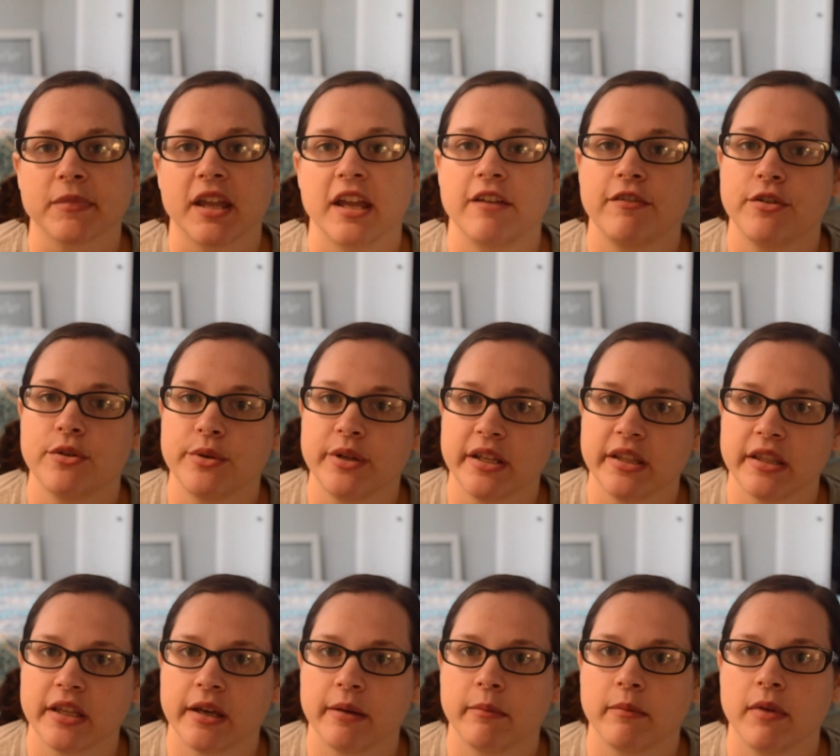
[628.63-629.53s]
If you
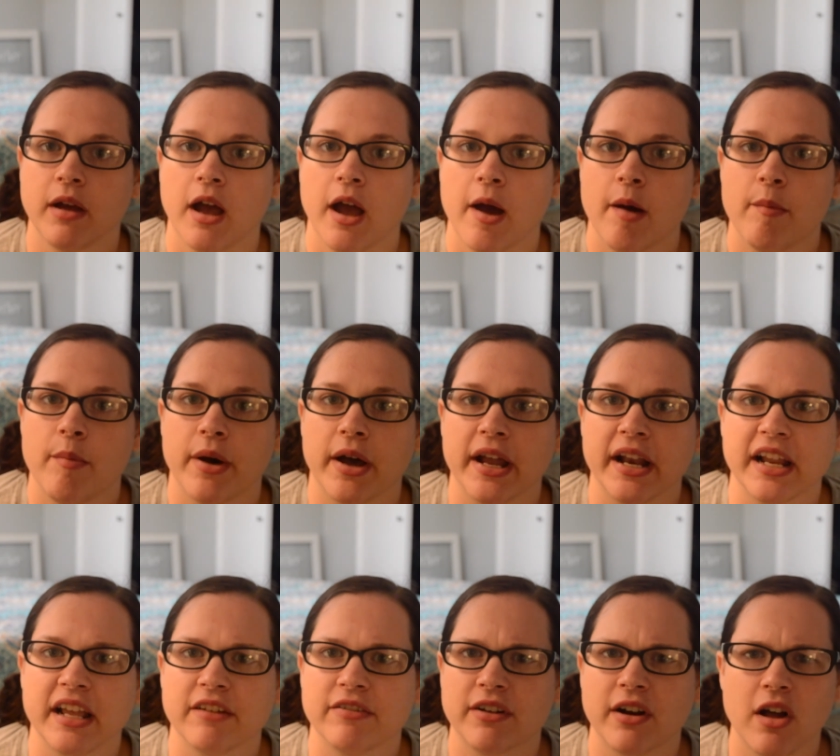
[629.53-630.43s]
need them.
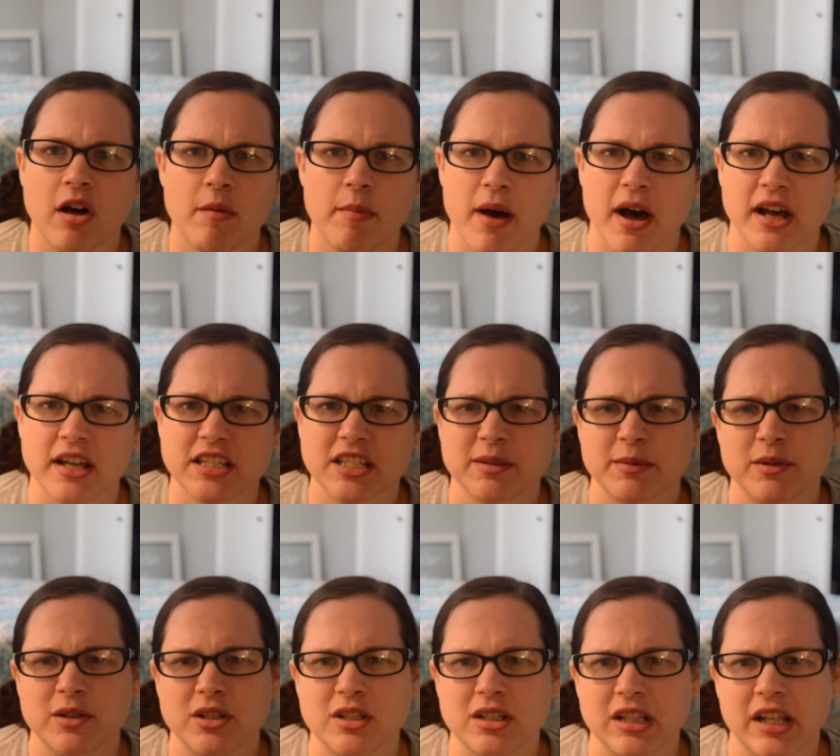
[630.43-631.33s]
But if at all
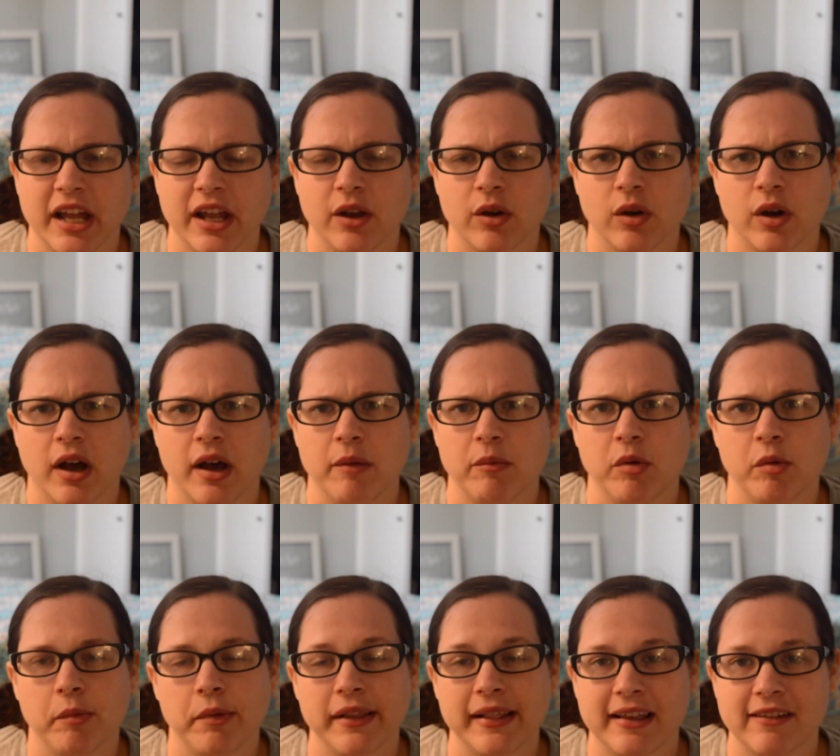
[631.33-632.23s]
possible, like
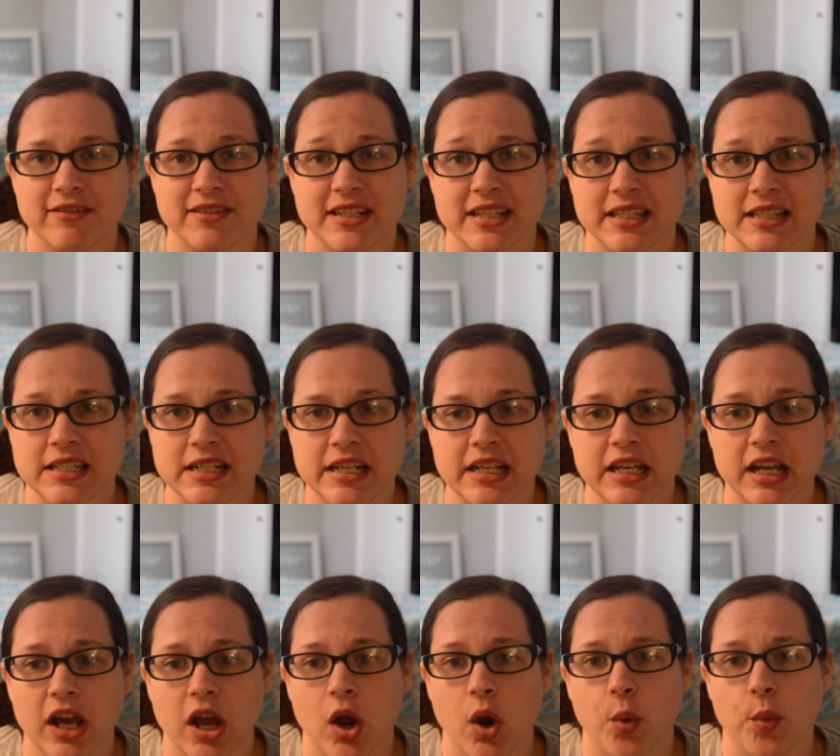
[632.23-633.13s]
when we left Disney,
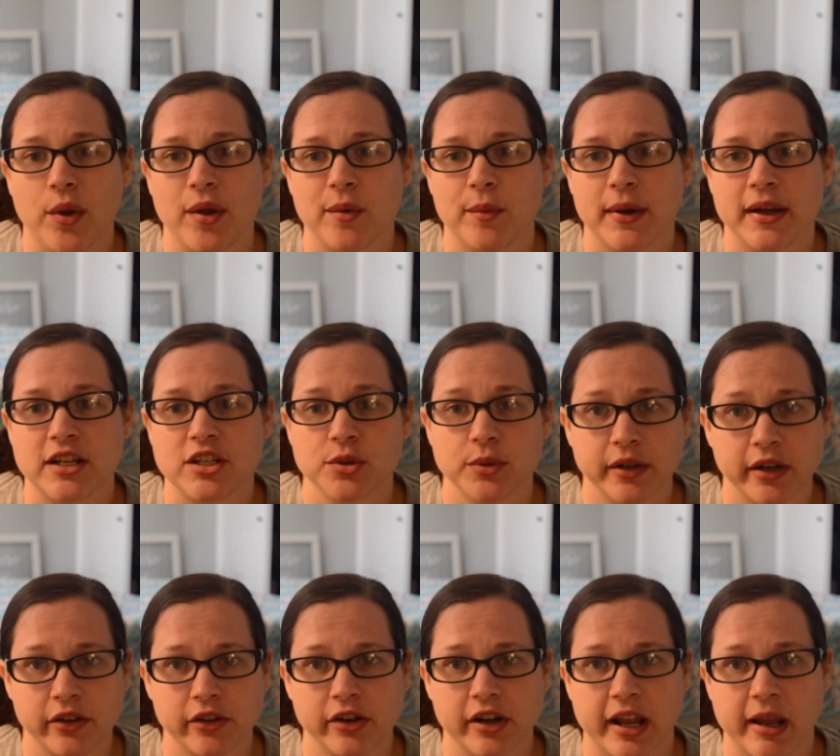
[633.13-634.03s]
we went to
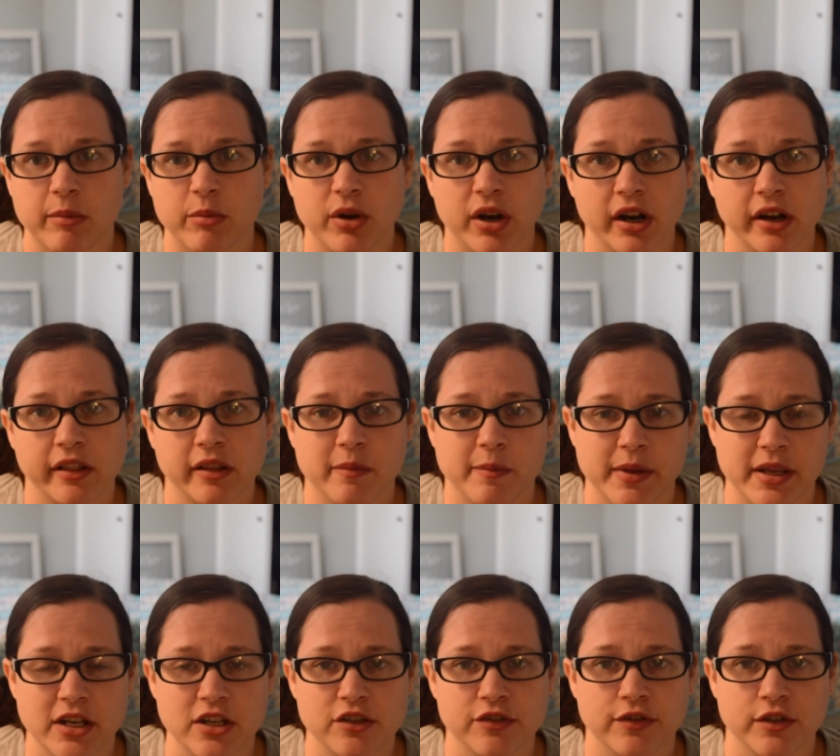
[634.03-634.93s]
another campground on the
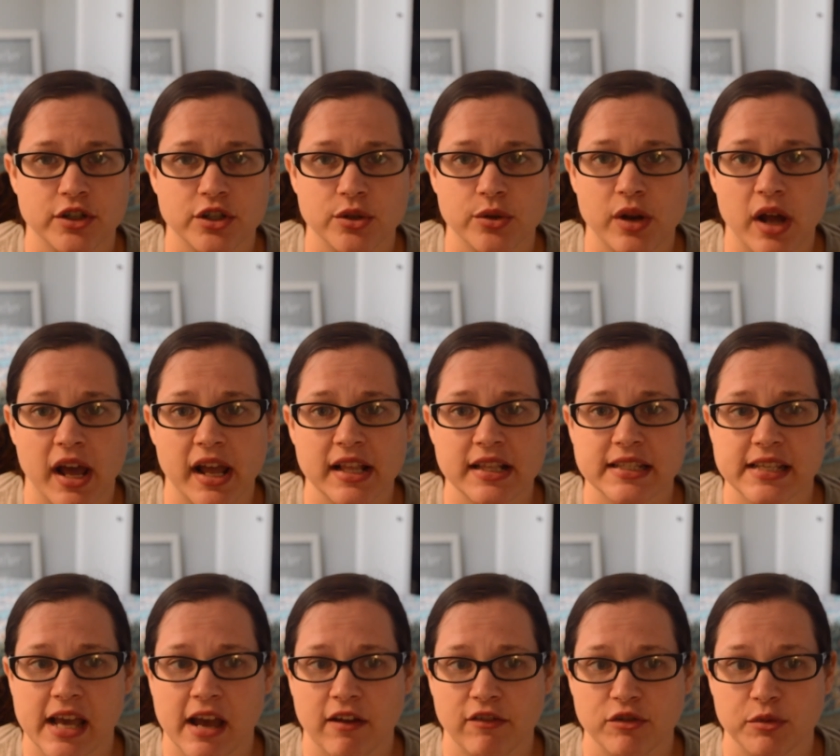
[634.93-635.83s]
beach for 2 nights
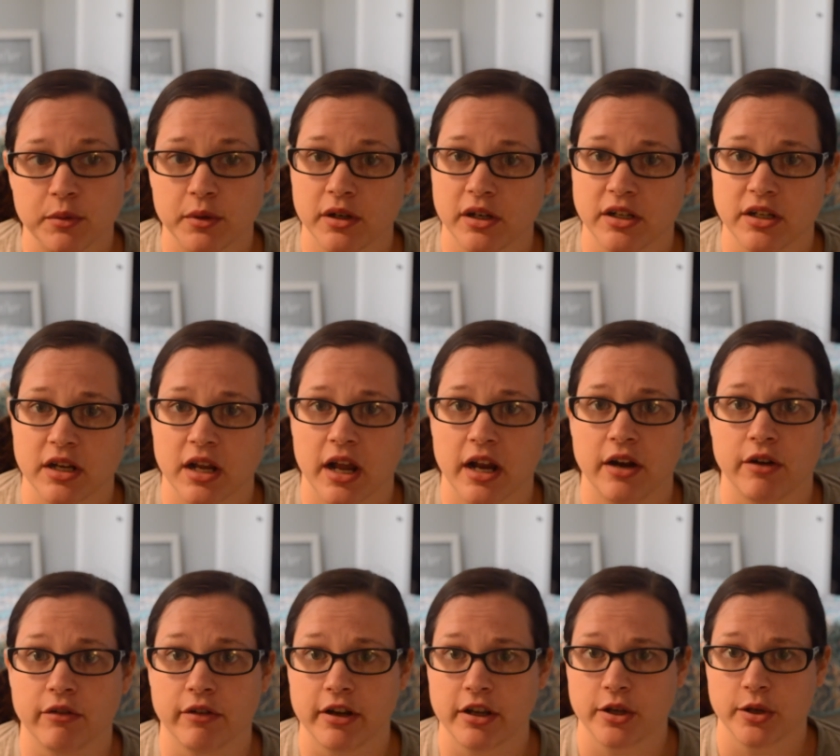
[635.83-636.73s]
afterward to kind
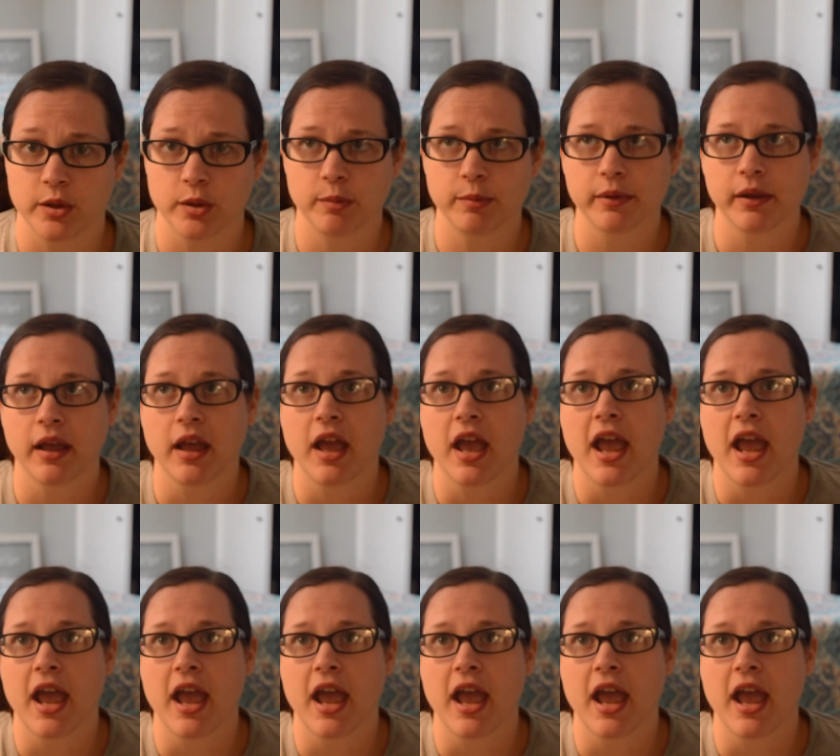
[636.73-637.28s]
of recoup.